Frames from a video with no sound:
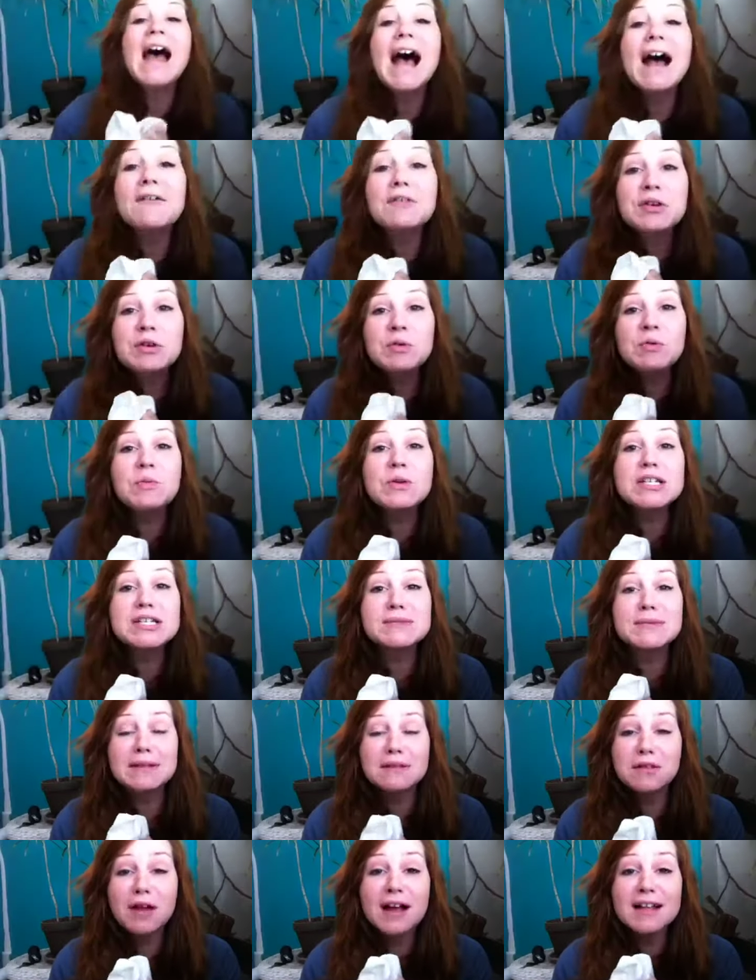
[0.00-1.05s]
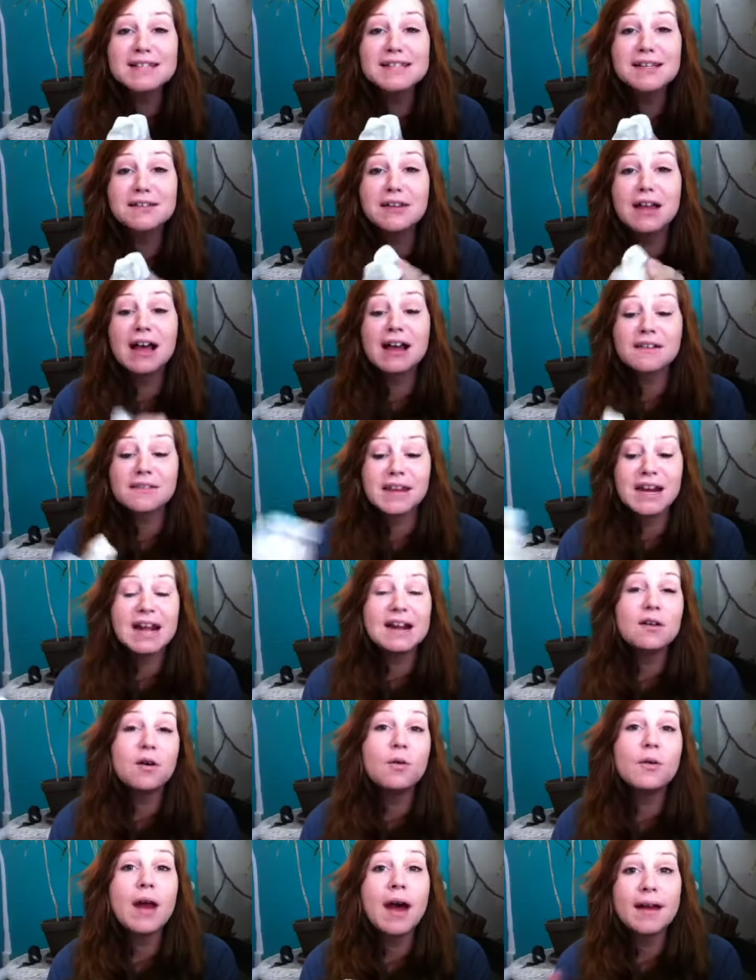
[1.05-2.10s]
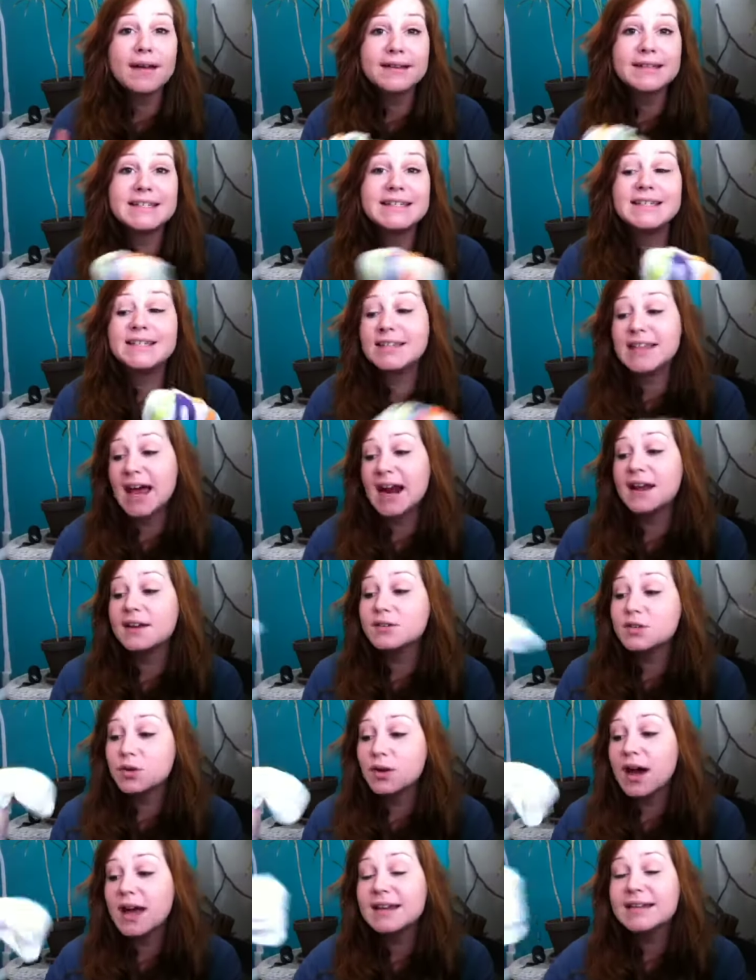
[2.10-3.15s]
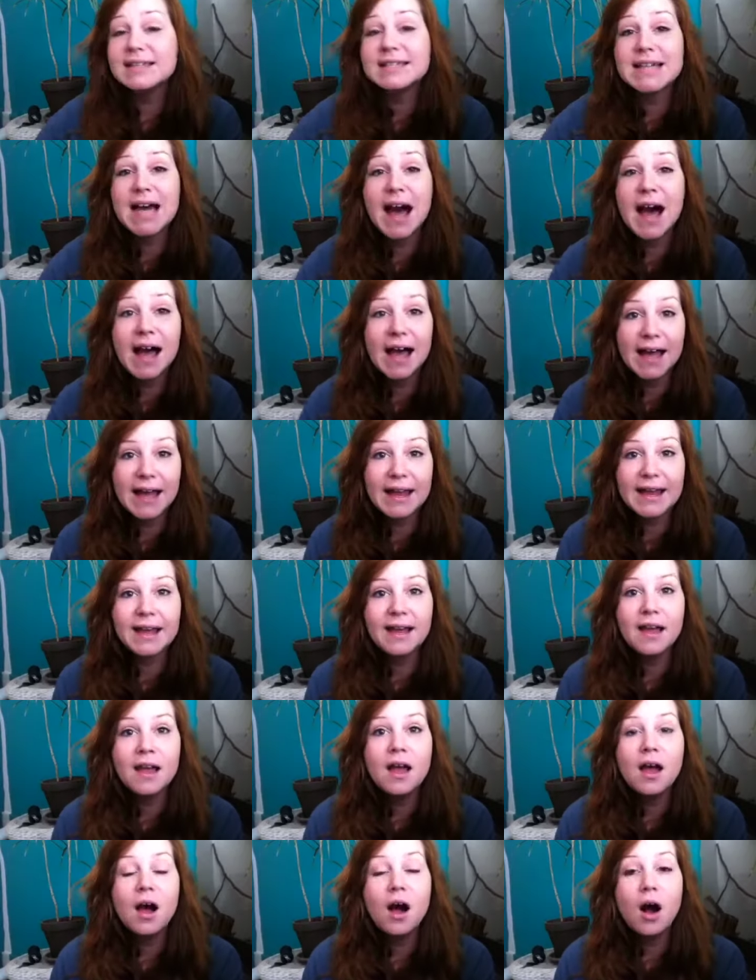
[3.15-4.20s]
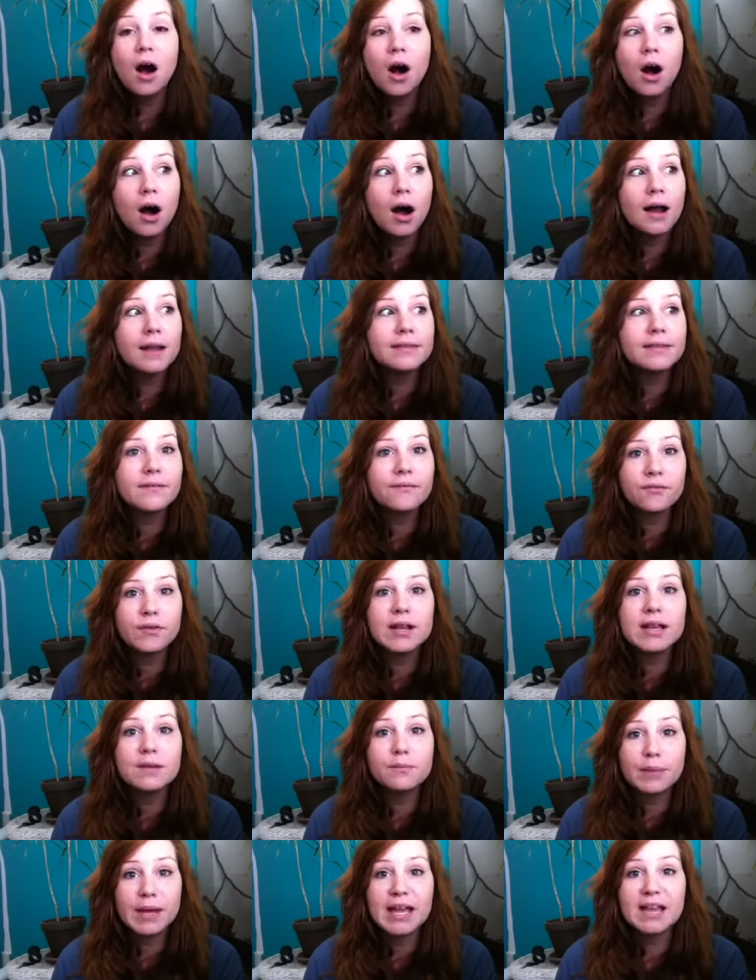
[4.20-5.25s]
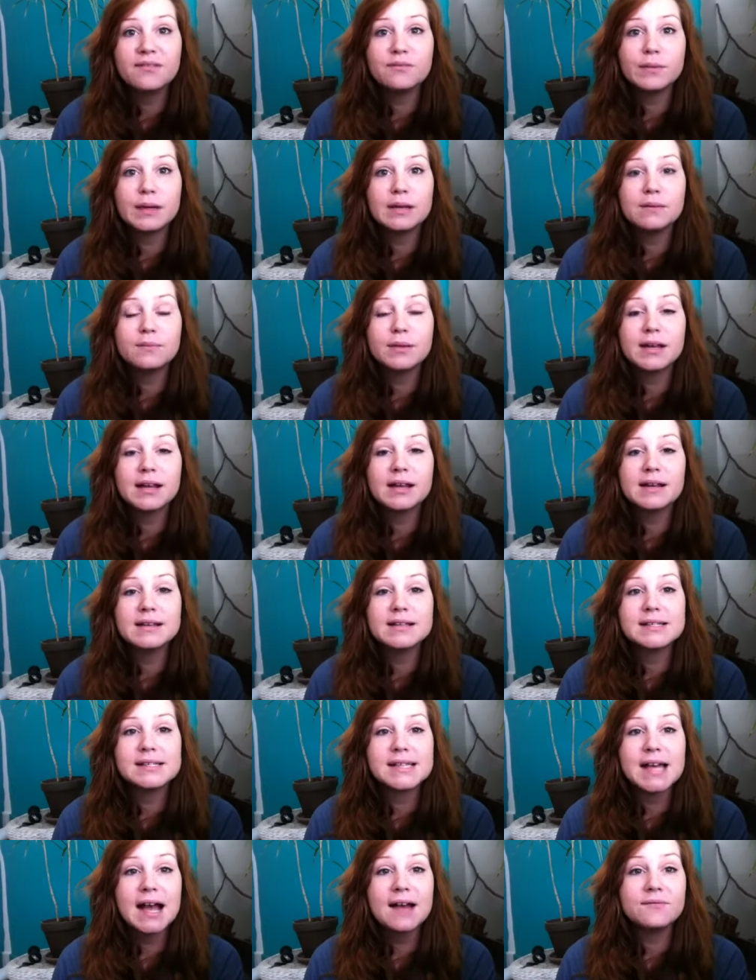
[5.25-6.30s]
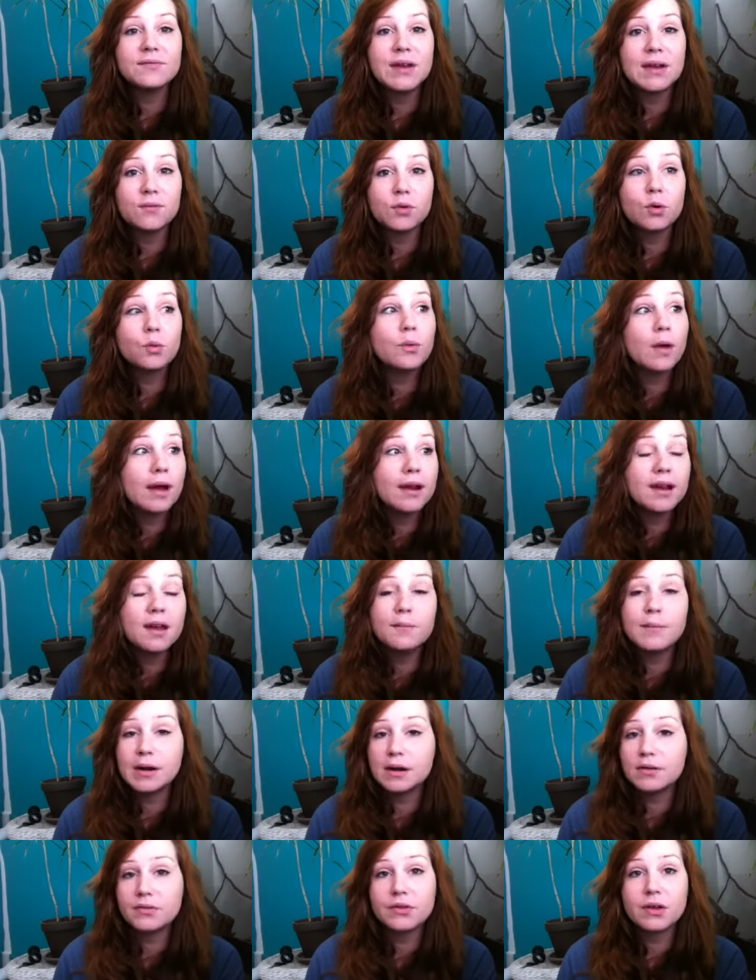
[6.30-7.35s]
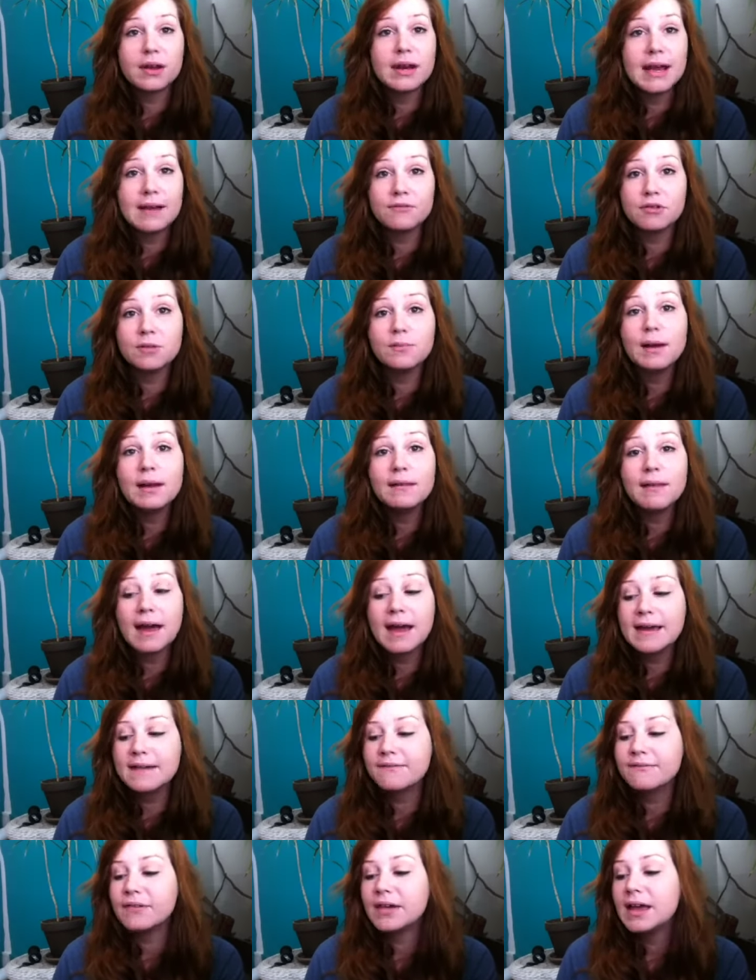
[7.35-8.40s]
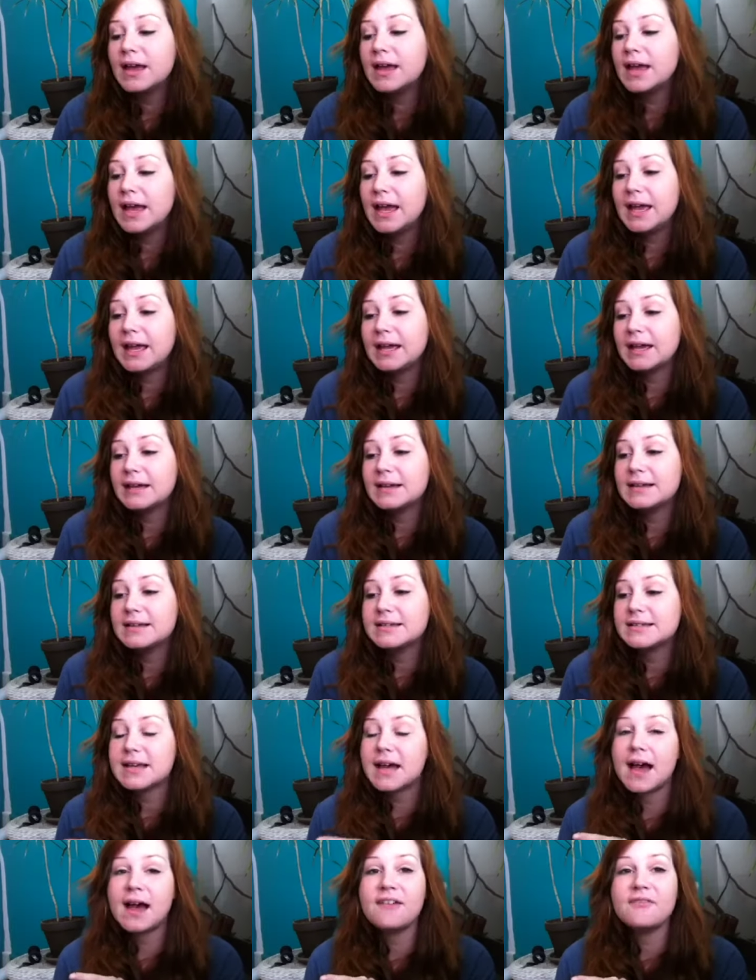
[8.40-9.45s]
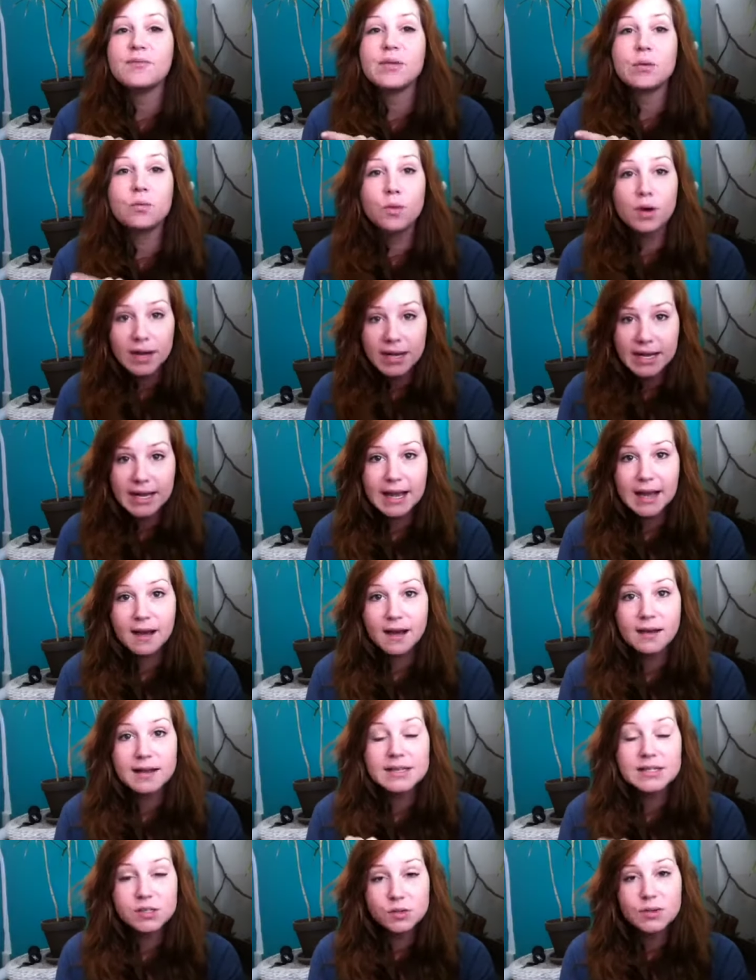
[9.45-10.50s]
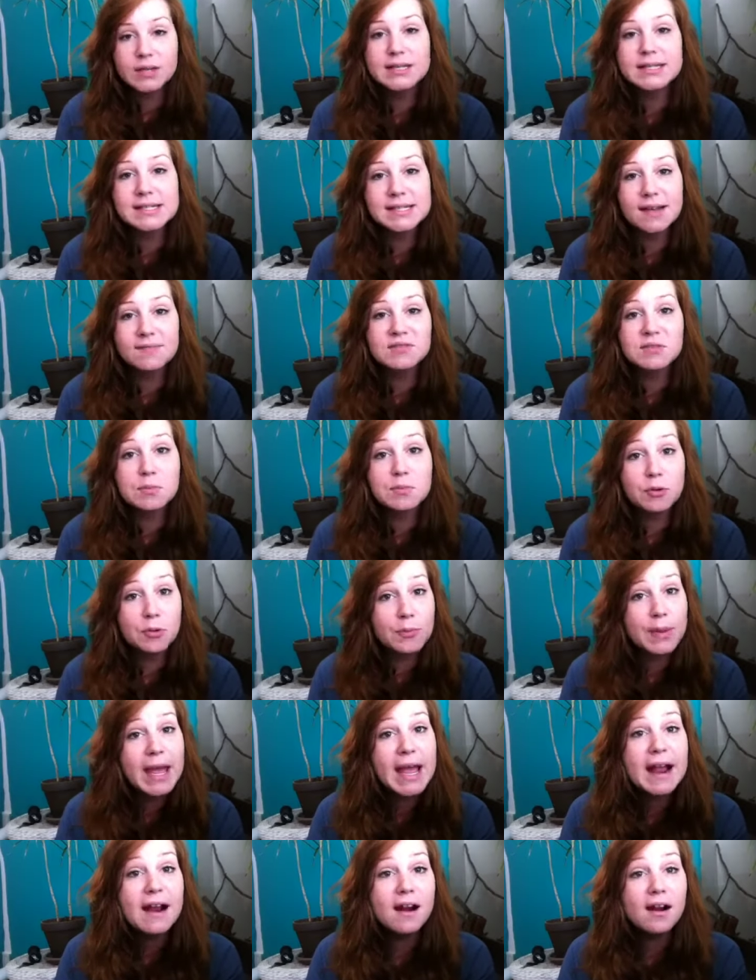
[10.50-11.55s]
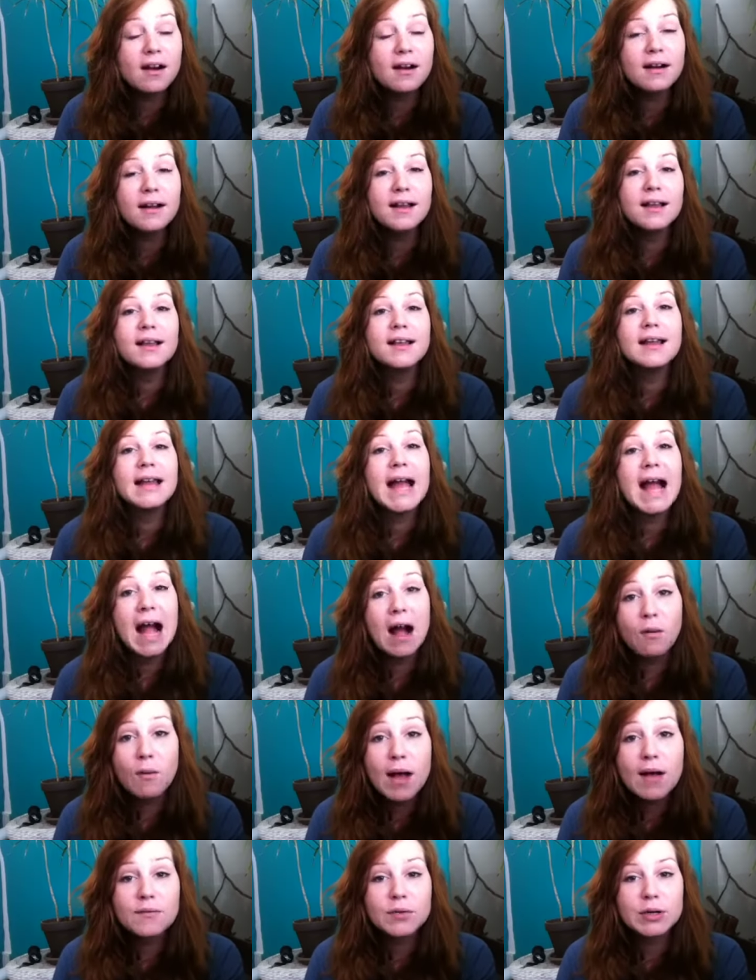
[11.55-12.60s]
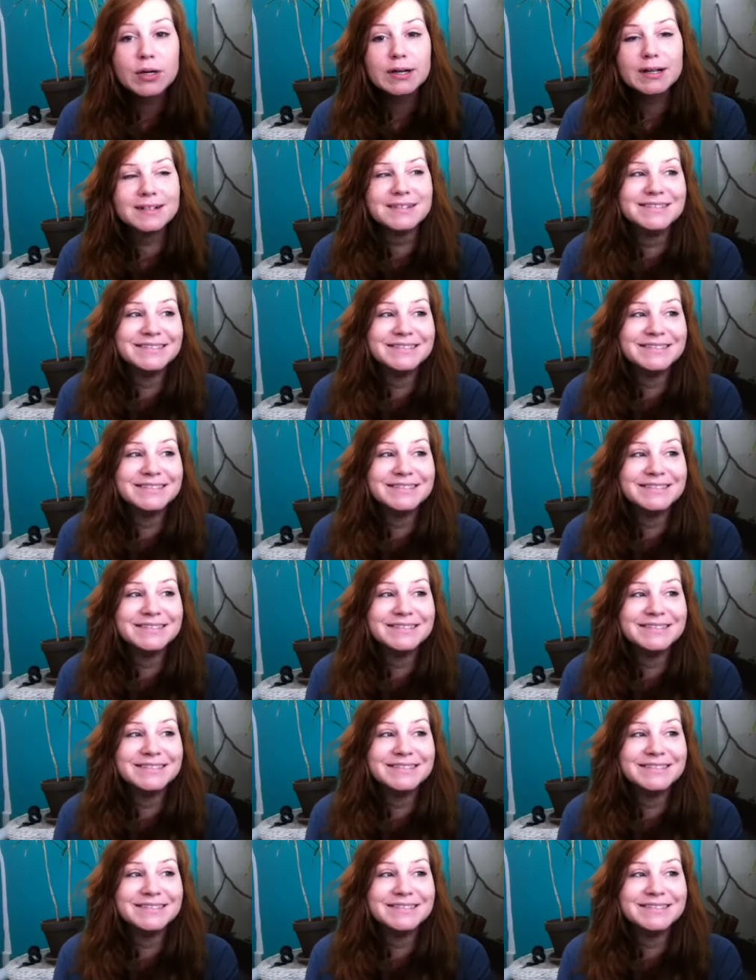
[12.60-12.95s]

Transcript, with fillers: everyone wish me lots of luck that I don't not that I do not die on the freaking pavement because I've never run a marathon ever in my life and I've been working out and doing stuff to prepare. However,